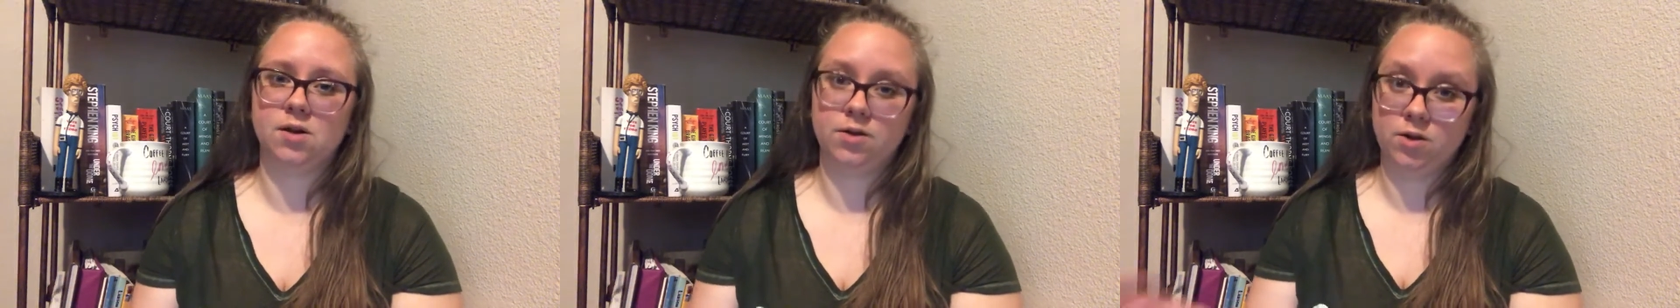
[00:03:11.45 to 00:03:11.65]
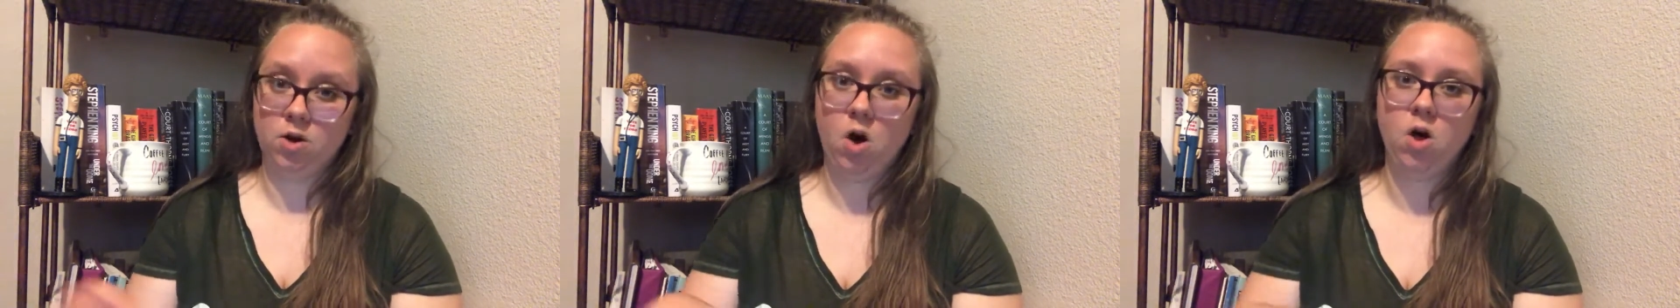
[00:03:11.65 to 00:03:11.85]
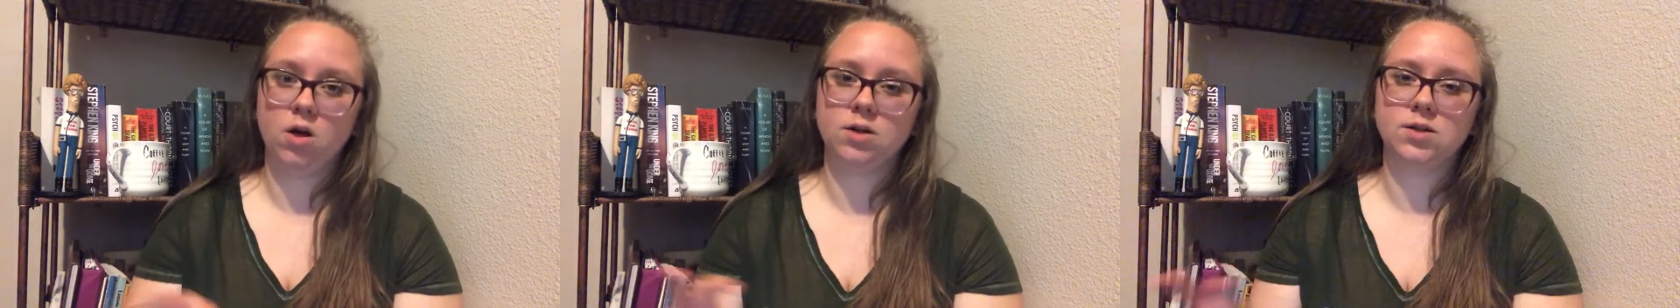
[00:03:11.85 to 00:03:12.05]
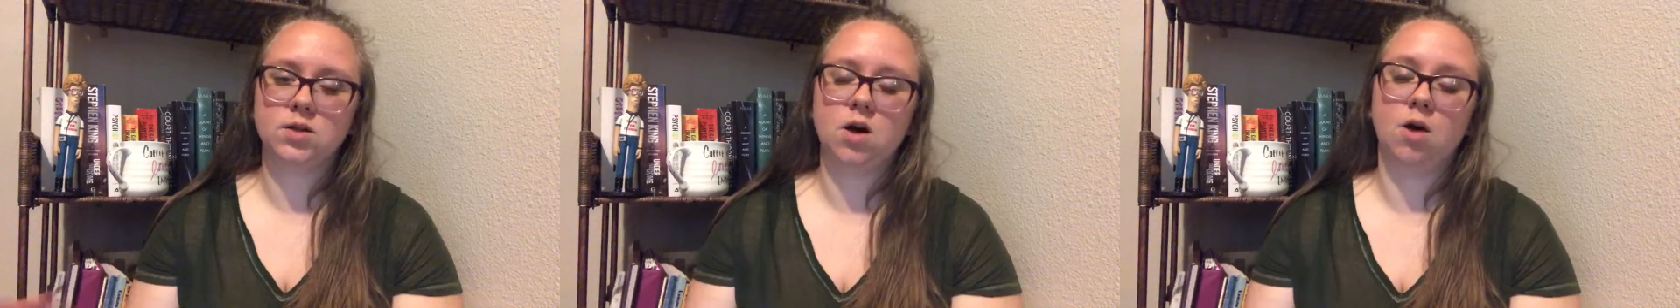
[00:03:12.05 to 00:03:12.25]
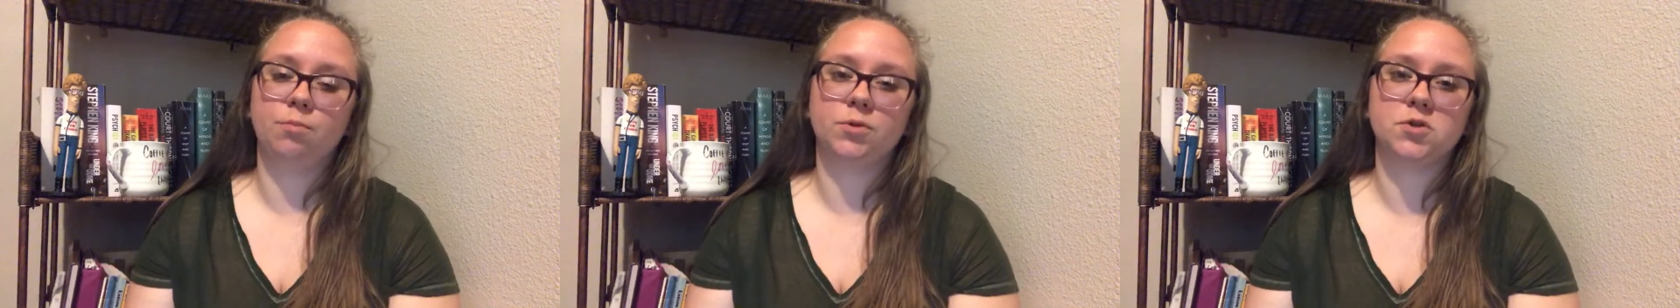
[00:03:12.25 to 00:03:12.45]
on the colleague's
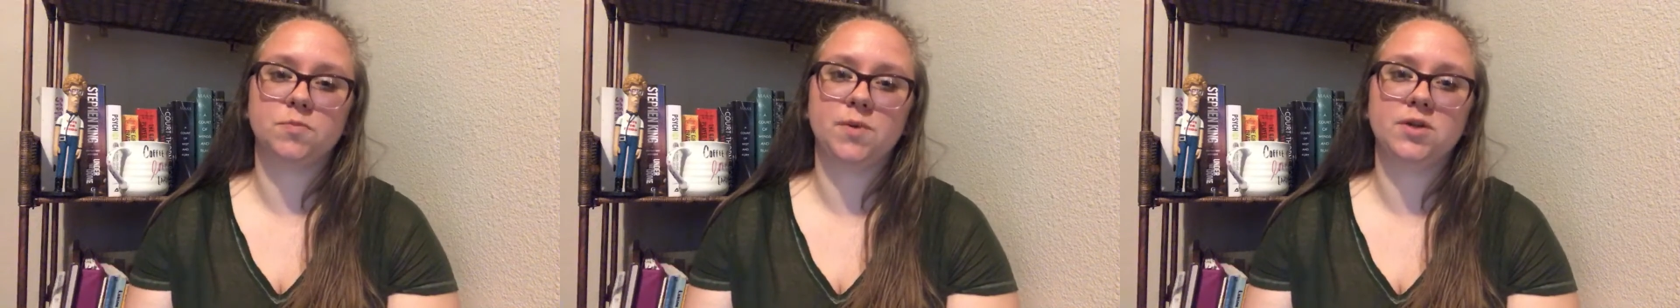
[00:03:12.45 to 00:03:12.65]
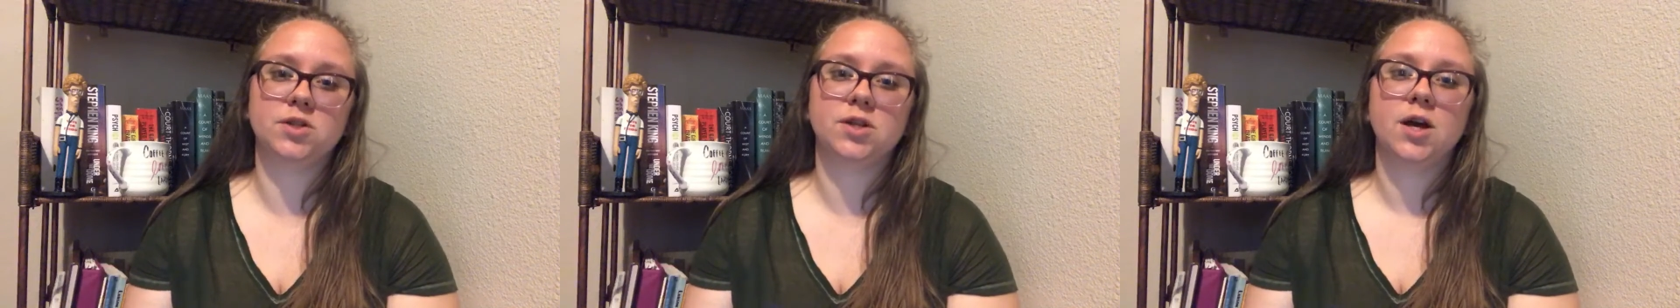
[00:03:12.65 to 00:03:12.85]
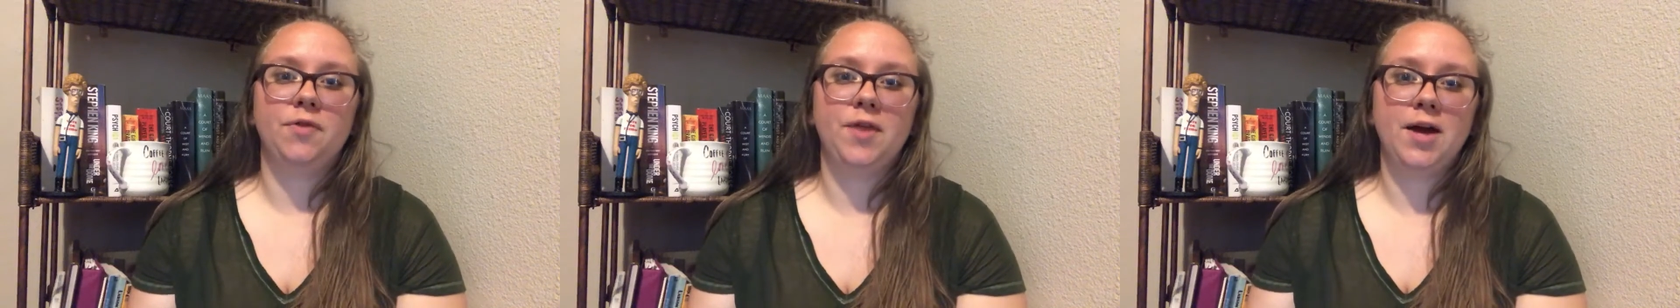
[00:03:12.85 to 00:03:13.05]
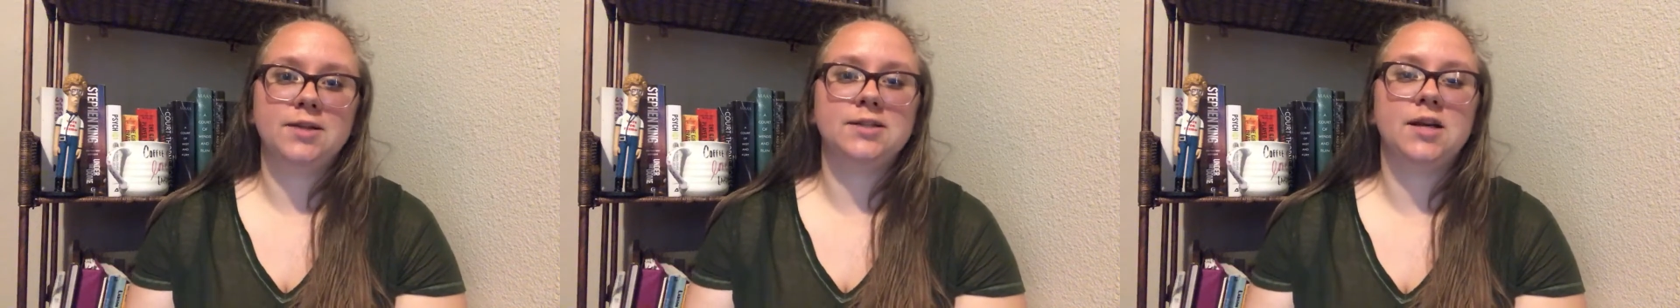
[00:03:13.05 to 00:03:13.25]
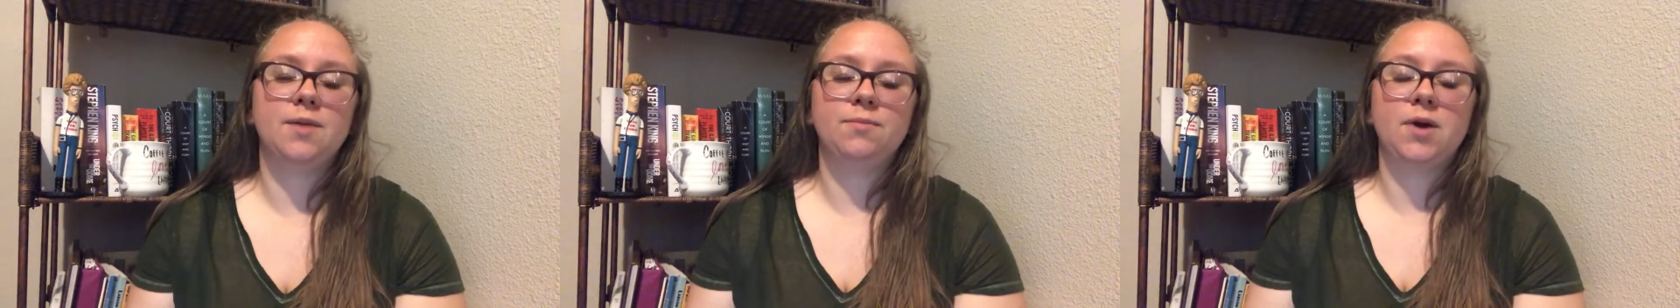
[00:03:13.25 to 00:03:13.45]
accomplishments. That
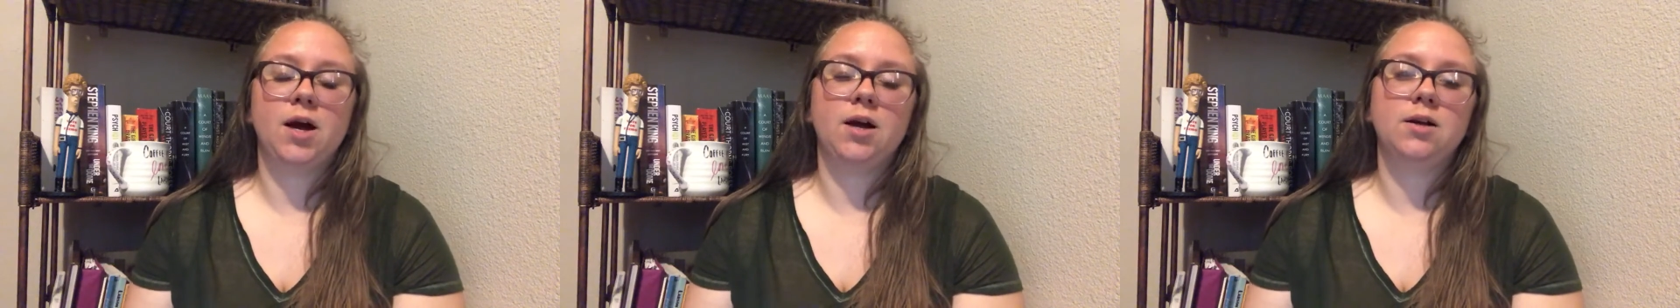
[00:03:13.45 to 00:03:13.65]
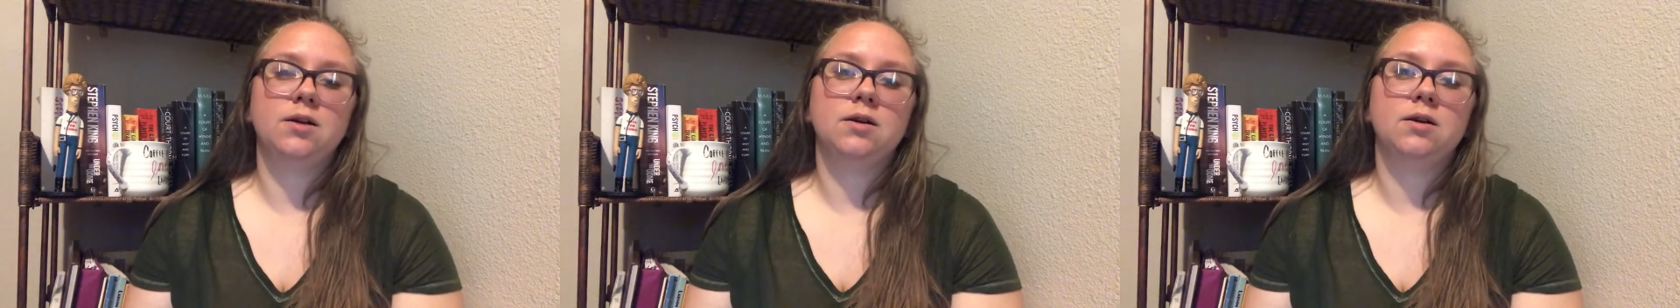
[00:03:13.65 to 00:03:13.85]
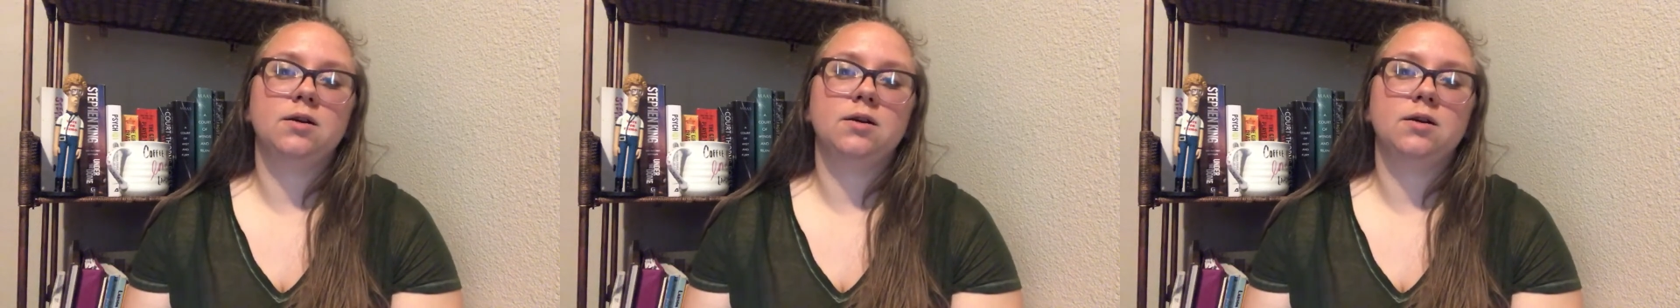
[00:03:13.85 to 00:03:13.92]
same night,